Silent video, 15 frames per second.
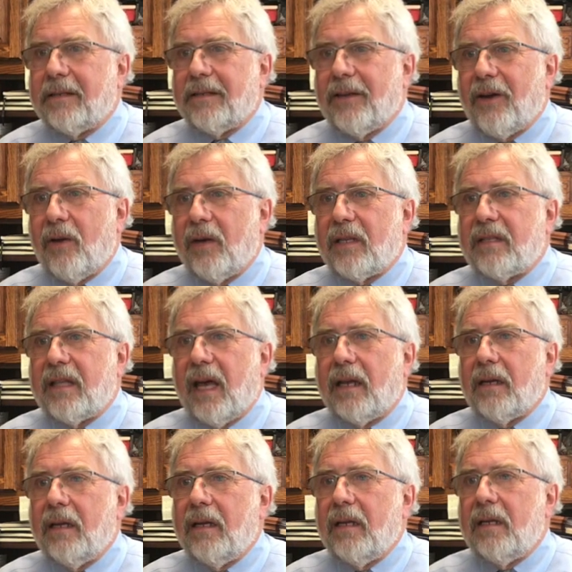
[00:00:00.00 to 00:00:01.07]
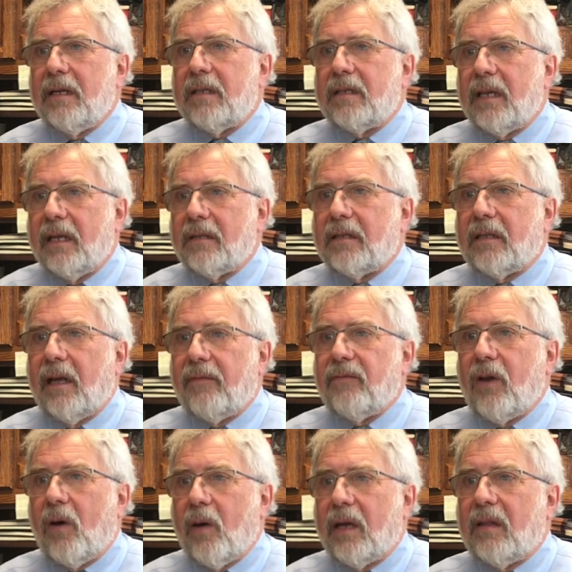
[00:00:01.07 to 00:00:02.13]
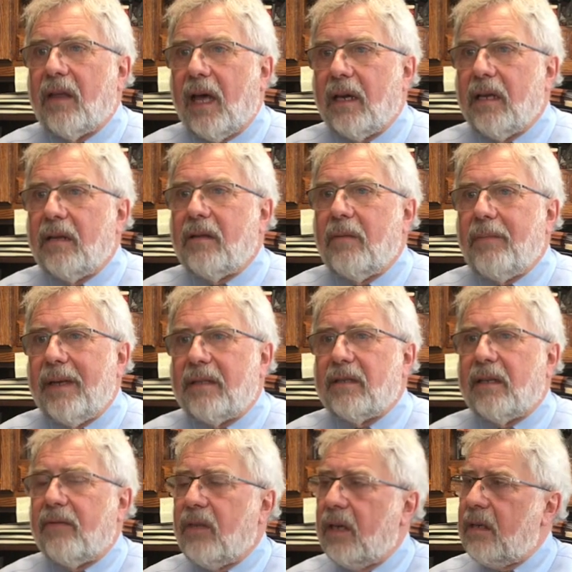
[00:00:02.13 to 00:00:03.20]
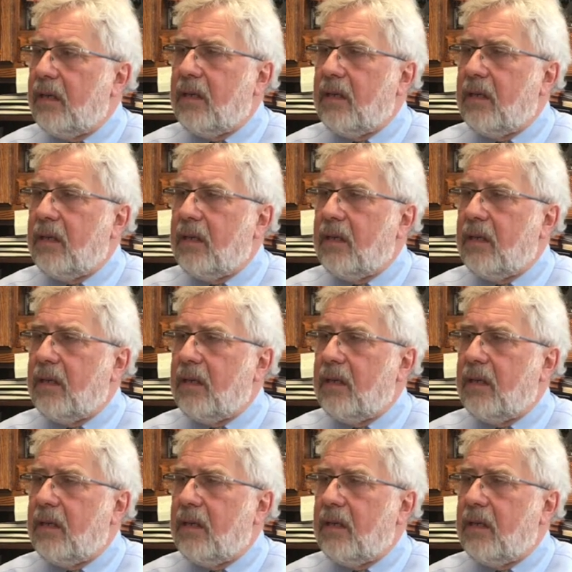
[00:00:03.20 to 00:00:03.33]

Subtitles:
It's that sense of knowing that in the midst of the